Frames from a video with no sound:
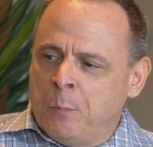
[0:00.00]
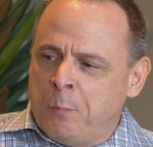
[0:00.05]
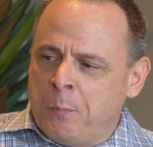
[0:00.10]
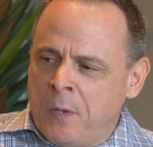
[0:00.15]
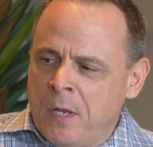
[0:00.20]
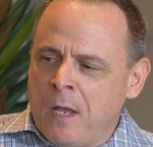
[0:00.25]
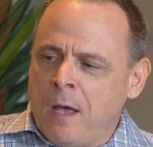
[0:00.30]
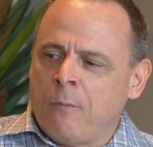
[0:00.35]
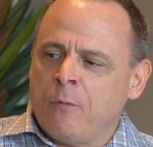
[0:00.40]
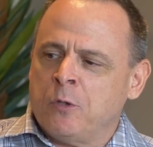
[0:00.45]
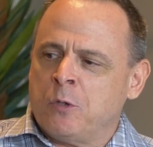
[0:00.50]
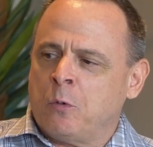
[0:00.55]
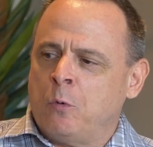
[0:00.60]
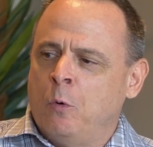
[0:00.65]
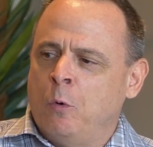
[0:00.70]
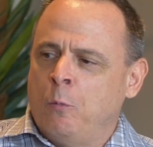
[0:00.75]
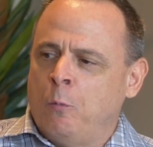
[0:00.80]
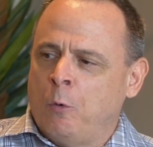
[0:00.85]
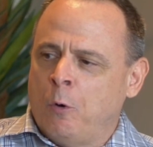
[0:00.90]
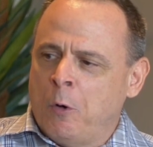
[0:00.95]
be on the
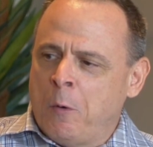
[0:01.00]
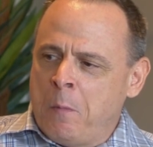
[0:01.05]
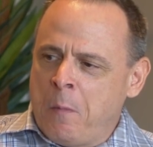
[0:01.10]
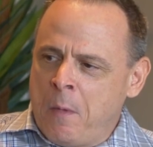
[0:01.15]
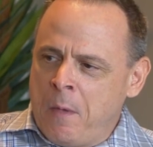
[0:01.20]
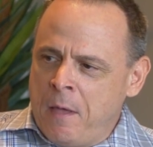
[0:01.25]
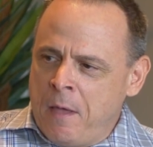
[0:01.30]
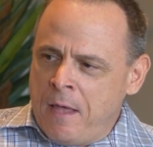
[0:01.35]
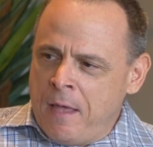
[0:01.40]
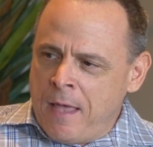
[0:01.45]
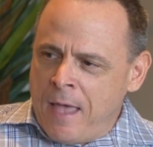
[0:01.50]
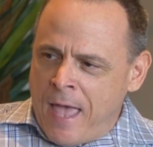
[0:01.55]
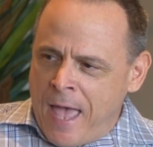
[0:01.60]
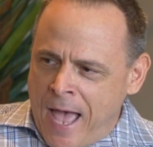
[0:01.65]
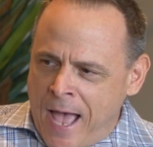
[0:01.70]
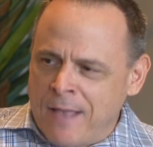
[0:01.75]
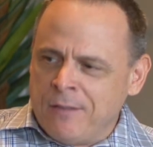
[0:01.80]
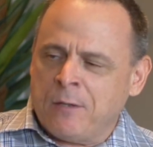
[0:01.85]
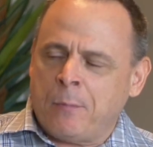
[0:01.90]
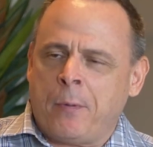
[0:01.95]
school board
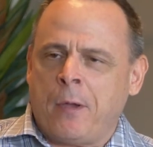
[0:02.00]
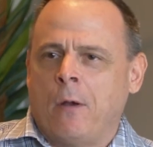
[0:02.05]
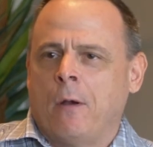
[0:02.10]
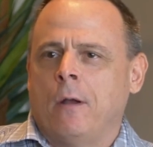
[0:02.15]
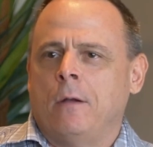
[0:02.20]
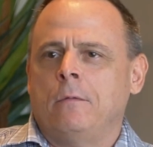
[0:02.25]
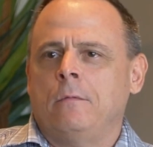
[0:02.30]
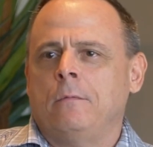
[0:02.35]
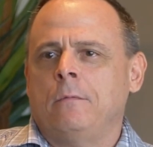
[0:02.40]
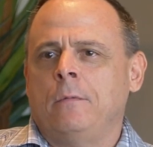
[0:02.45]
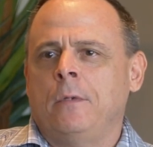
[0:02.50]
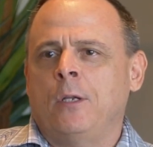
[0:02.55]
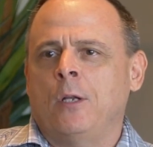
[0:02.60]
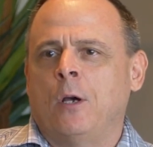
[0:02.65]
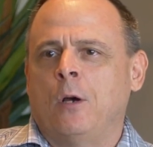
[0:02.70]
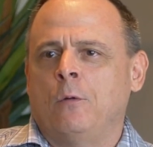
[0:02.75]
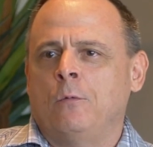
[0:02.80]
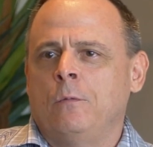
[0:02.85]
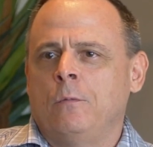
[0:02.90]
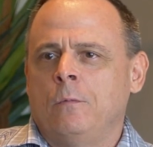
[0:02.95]
as a parent,
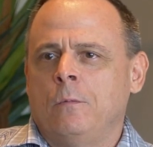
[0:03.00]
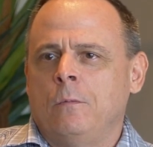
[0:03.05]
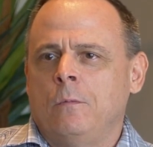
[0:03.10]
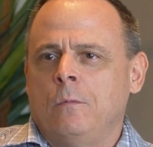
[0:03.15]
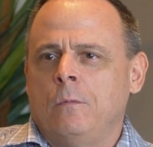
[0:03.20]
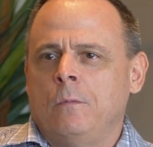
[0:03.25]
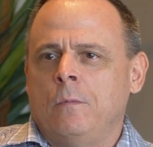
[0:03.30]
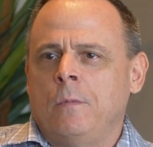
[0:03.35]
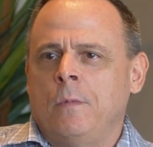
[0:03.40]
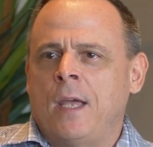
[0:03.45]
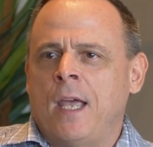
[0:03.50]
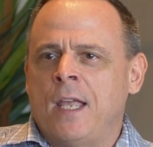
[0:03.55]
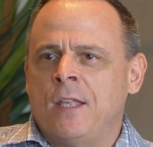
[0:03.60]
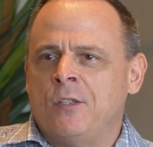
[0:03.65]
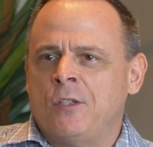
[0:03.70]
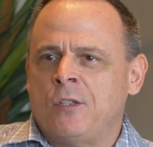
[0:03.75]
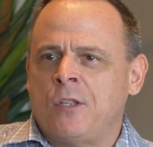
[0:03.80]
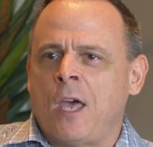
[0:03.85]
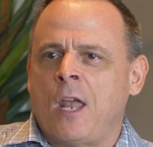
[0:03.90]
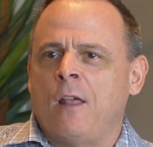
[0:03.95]

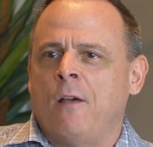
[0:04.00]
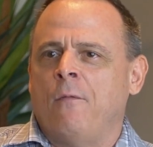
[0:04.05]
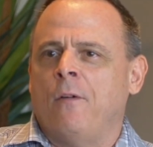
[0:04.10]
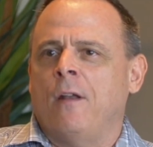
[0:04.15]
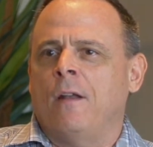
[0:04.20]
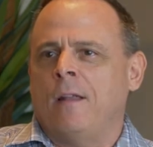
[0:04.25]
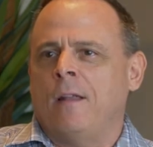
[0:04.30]
instead of